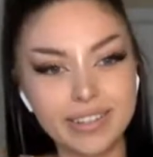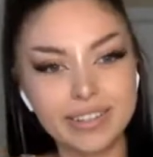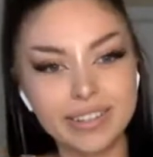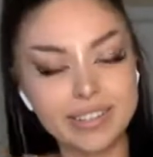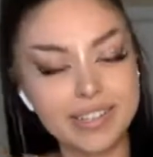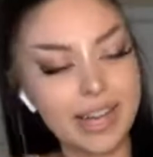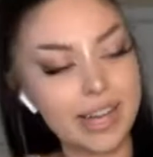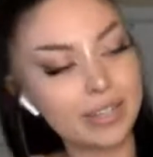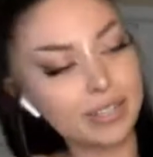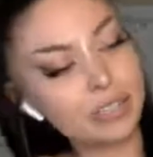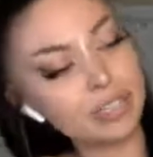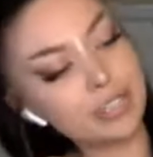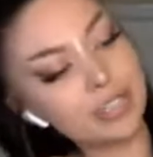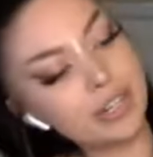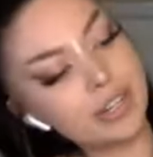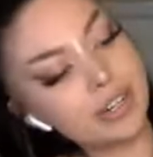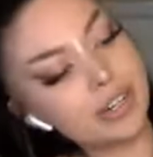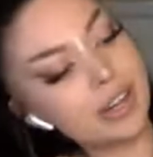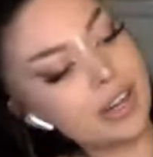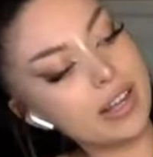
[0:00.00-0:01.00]

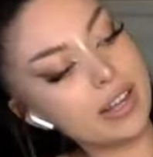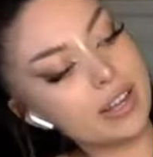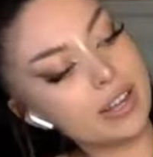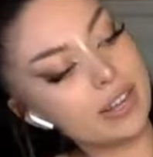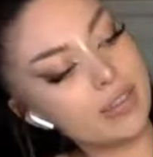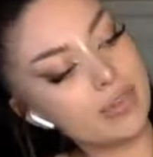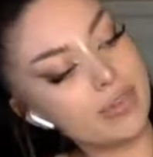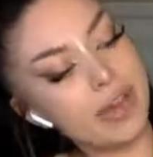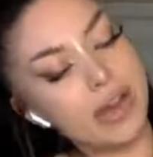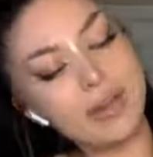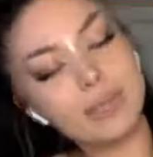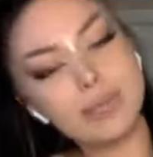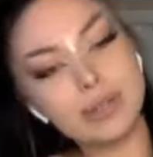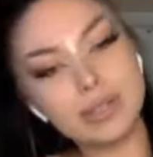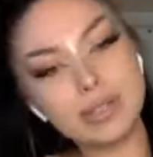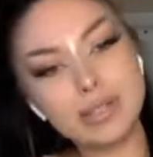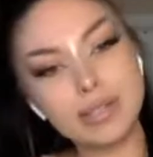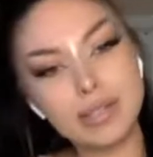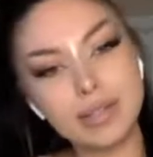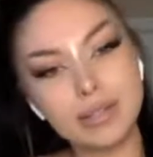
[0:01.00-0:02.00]
texture and the
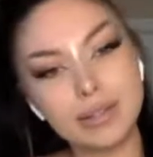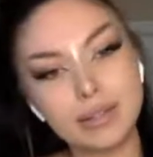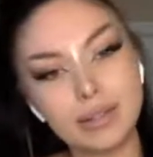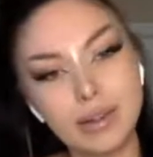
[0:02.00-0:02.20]
vibrancy and the